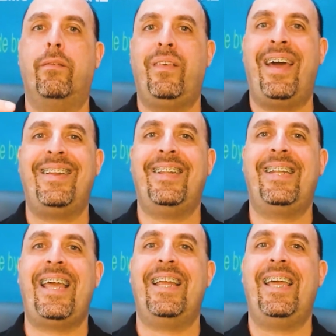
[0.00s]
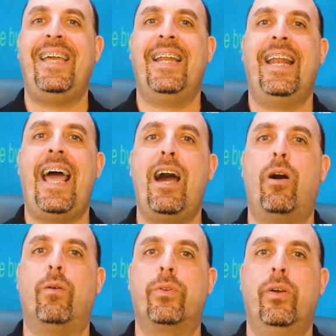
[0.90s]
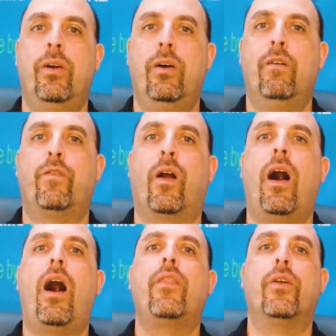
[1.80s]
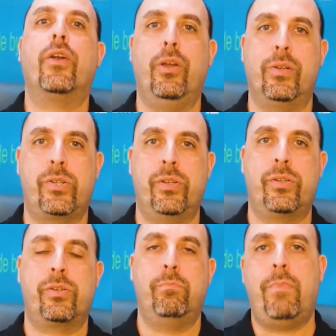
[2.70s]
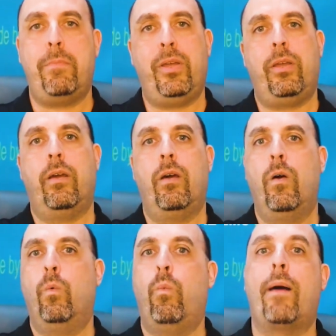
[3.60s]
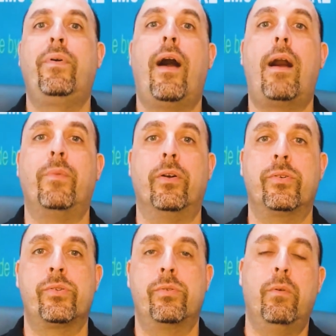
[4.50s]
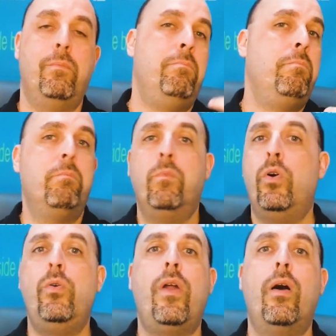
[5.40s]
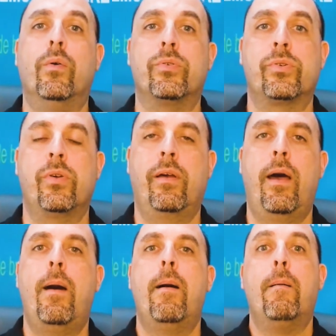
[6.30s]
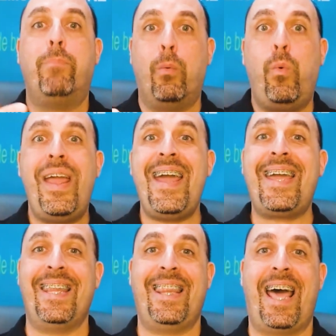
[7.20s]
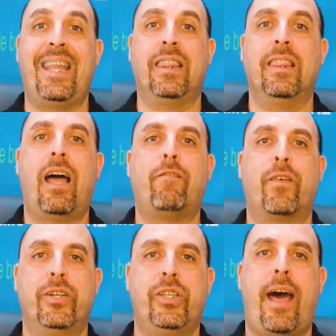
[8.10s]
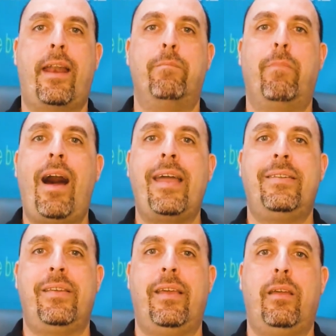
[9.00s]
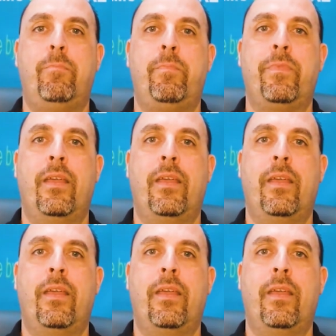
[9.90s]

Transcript: of getting the data in and out for other uses, maybe web commerce. Who knows? But we can then leverage that at my team